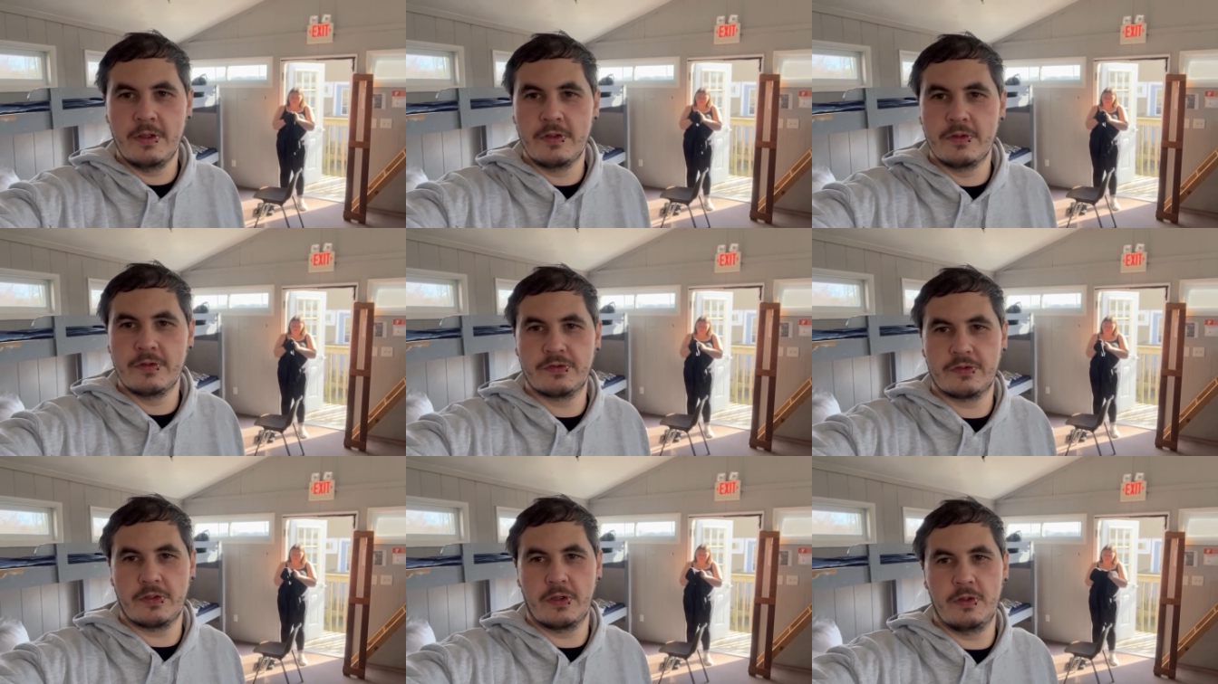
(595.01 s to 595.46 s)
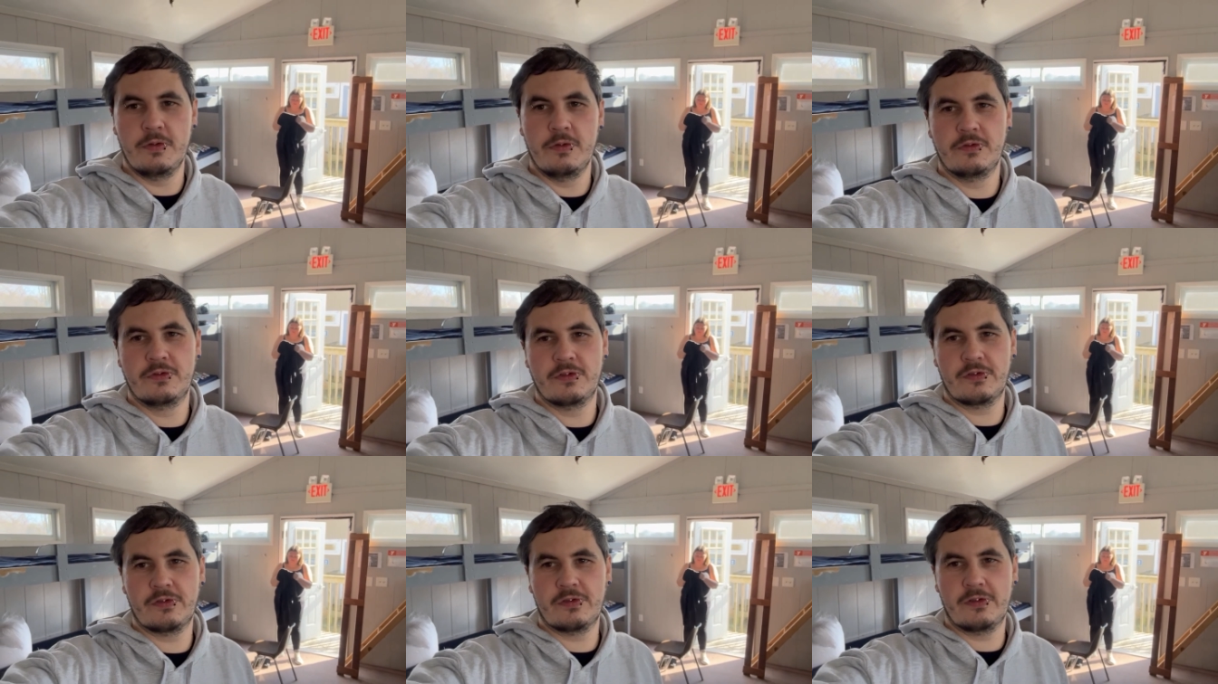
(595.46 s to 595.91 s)
So
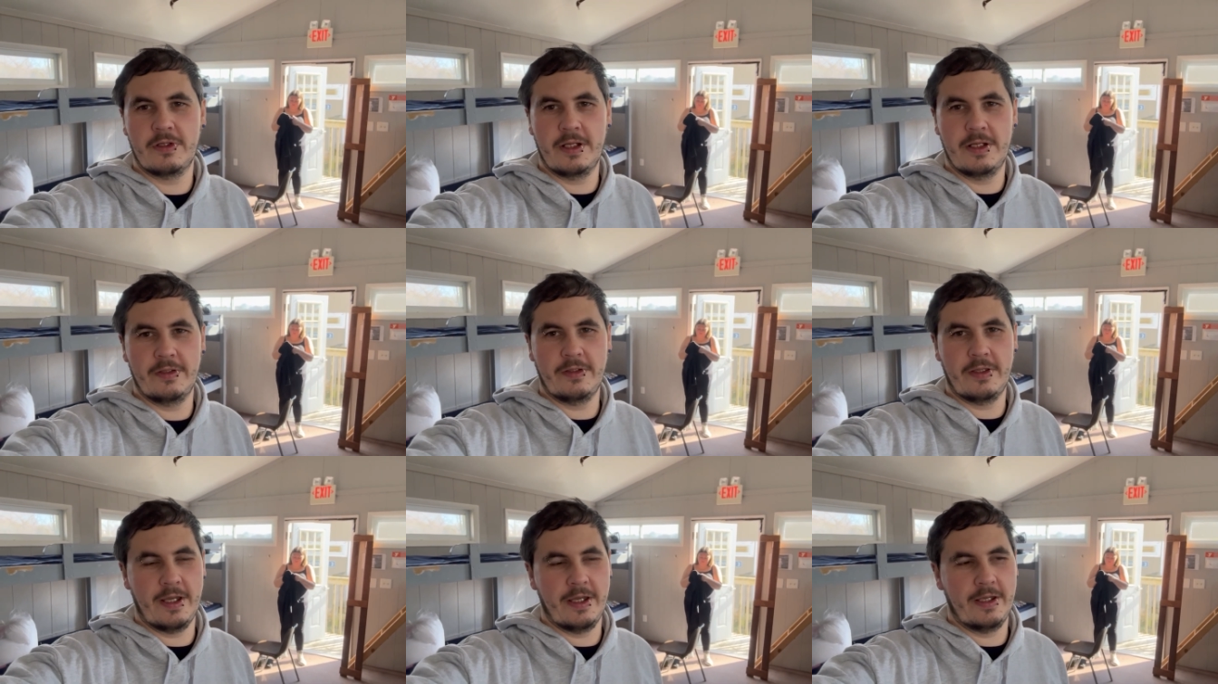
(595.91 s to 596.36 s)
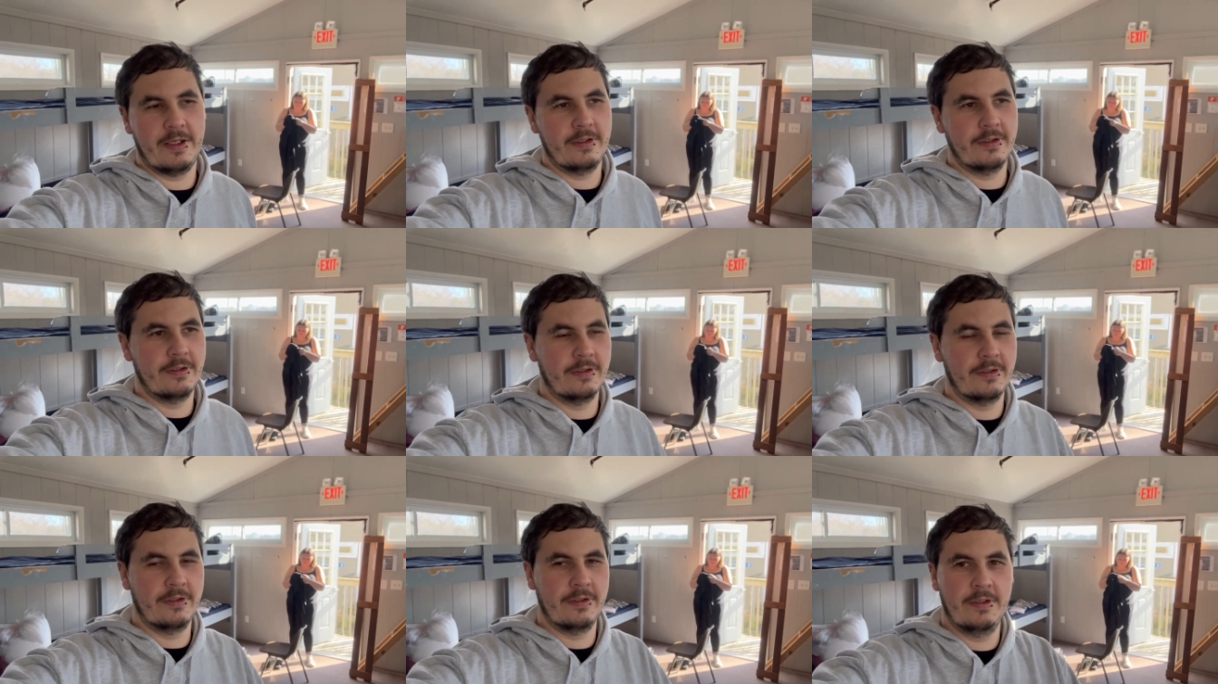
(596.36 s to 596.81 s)
just like that,
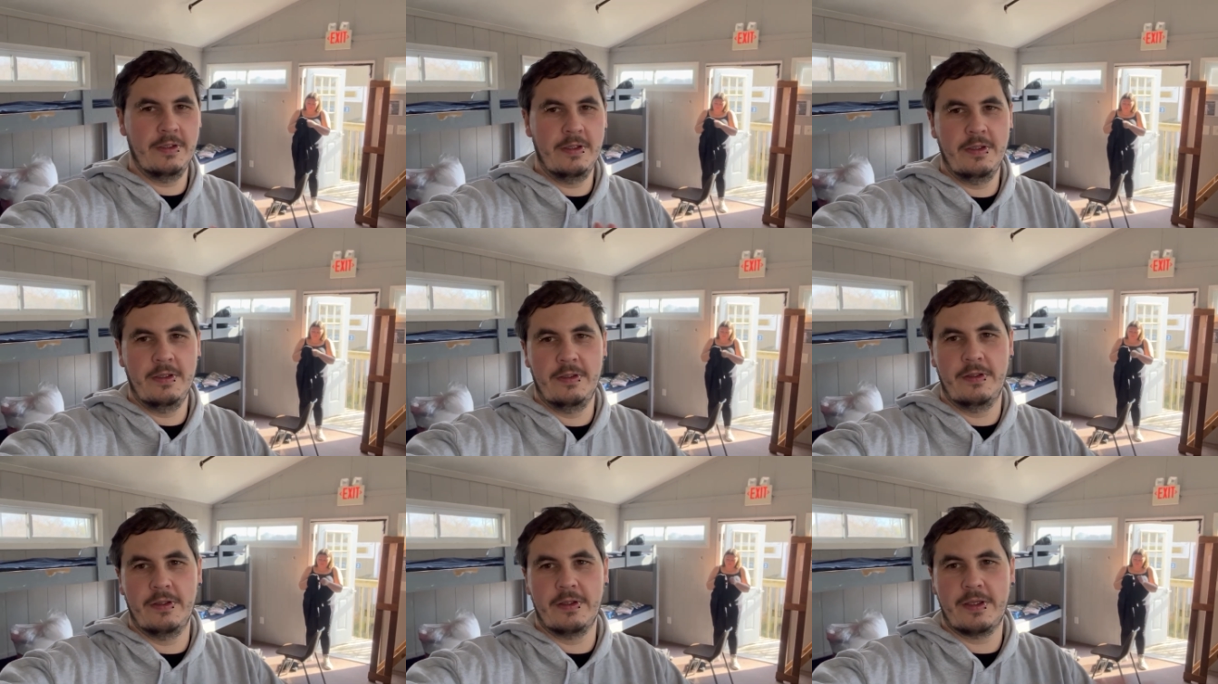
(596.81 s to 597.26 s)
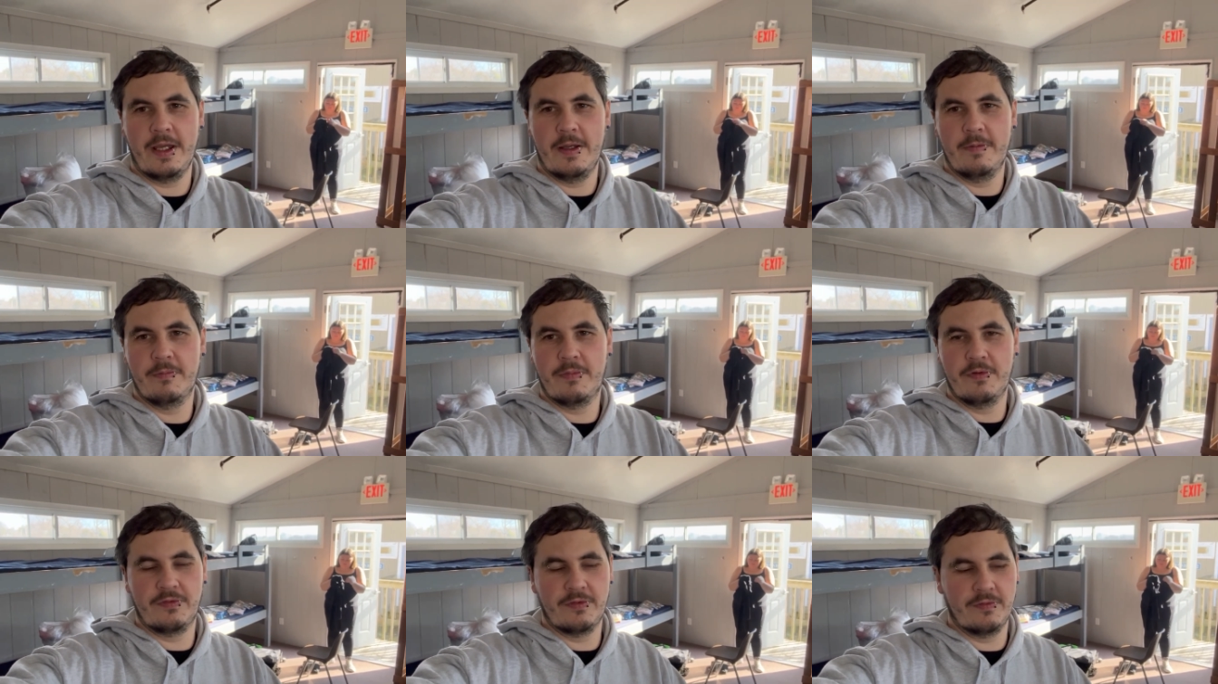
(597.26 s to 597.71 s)
the
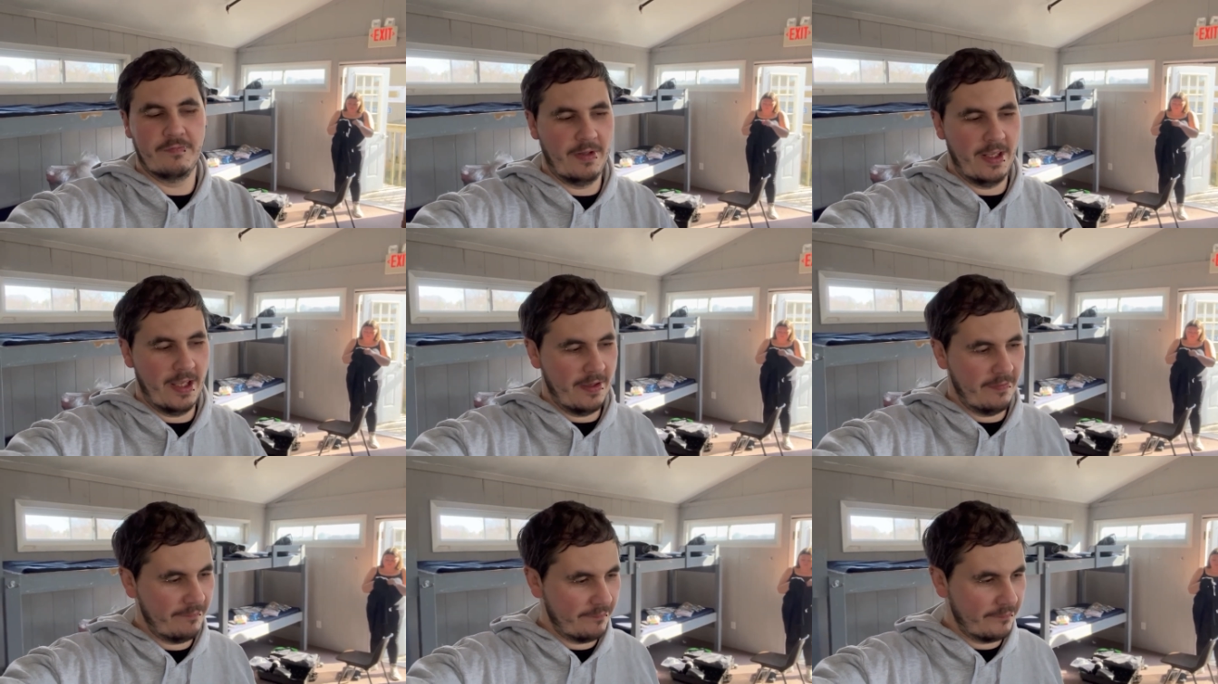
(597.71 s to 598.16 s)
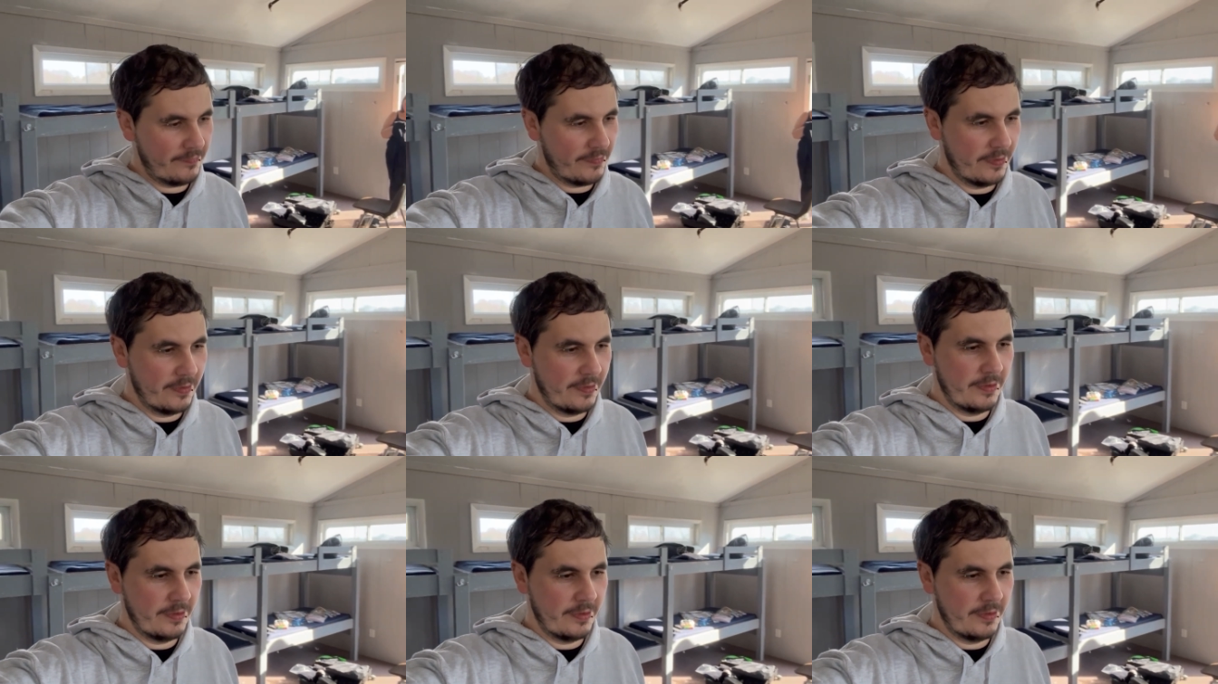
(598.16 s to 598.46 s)
campers have left.